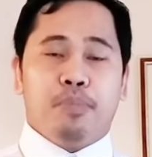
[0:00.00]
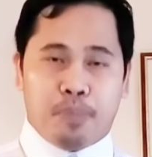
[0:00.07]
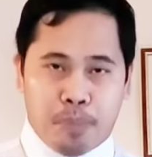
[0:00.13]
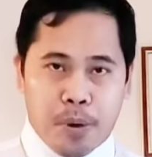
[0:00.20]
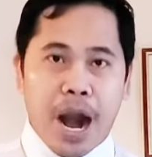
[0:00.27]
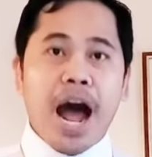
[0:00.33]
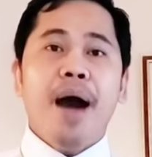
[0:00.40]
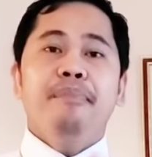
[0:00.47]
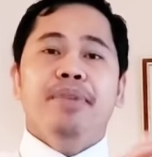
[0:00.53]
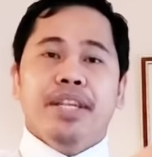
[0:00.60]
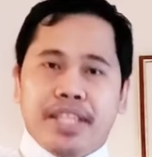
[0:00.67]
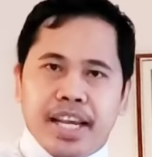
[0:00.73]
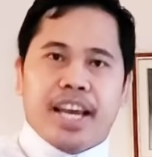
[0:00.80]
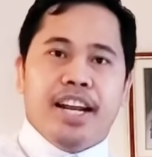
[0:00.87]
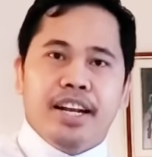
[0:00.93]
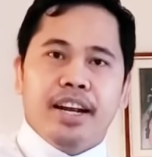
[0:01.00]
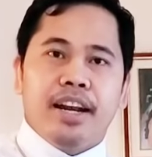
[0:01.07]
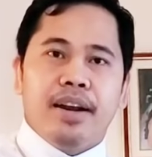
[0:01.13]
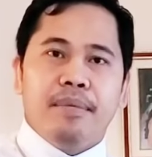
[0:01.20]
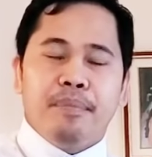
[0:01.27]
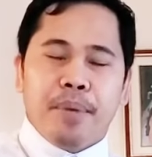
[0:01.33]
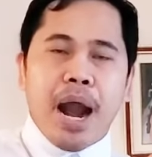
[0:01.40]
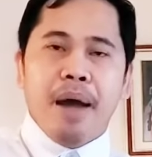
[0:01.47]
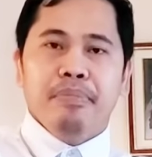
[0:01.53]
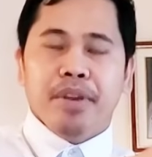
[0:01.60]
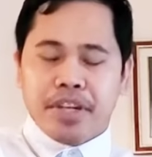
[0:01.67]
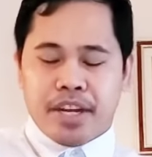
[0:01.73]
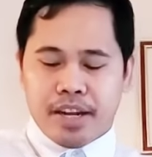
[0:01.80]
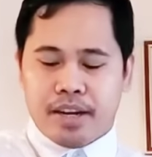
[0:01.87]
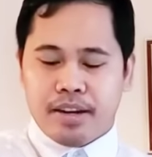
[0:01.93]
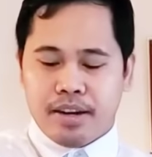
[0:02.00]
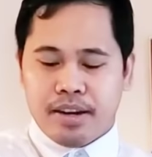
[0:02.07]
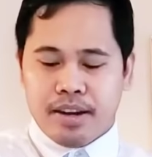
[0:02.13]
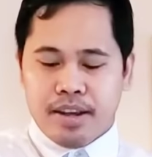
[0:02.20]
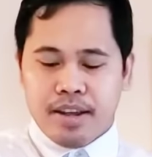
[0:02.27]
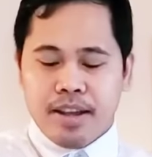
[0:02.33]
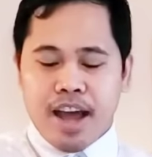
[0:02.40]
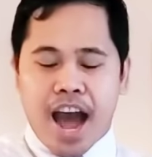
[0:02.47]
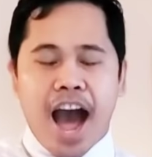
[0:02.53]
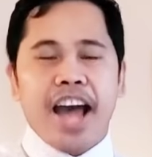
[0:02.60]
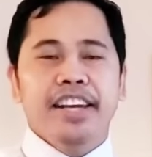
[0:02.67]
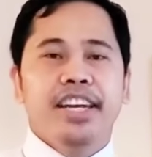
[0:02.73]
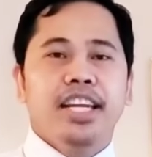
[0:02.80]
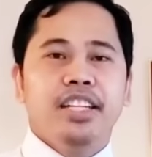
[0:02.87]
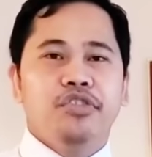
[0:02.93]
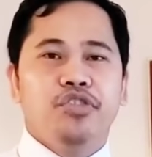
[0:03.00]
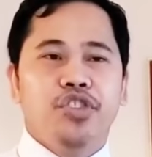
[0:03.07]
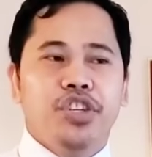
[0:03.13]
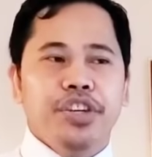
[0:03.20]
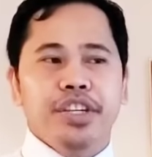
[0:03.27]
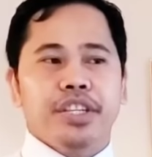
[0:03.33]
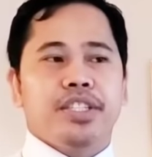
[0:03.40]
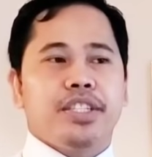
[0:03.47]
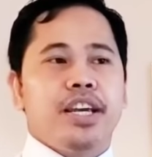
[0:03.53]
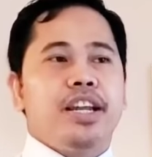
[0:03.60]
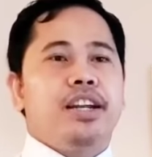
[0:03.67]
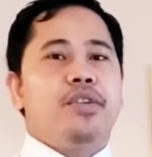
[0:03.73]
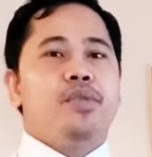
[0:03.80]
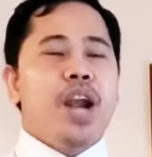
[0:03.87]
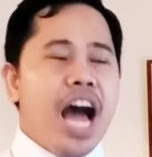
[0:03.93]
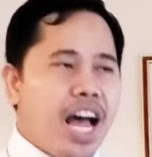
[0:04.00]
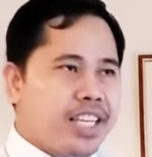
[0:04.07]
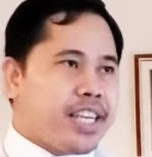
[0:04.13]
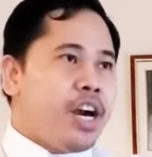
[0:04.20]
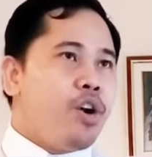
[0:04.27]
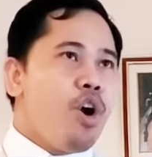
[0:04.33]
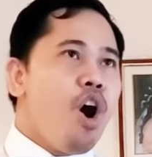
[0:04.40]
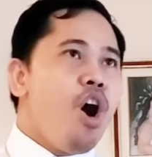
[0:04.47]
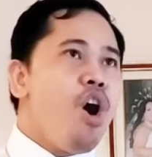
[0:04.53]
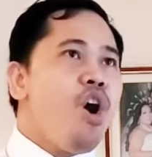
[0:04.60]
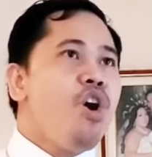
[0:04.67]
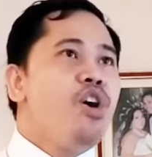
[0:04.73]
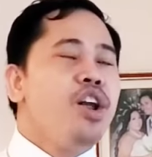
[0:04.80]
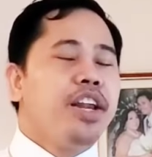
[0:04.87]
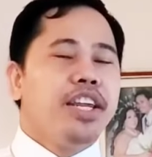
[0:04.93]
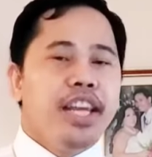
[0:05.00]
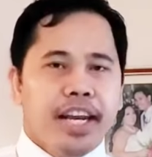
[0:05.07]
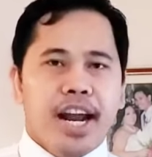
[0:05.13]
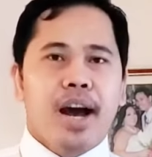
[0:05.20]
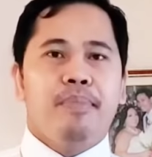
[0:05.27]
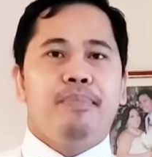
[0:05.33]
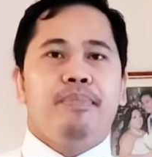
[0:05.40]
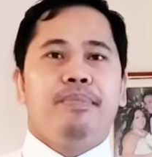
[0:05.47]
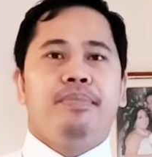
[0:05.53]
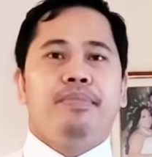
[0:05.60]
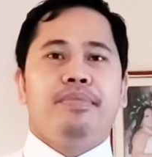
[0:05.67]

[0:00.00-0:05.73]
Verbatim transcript: From the dead. From the dead. And then Jesus said, Lazarus, get up.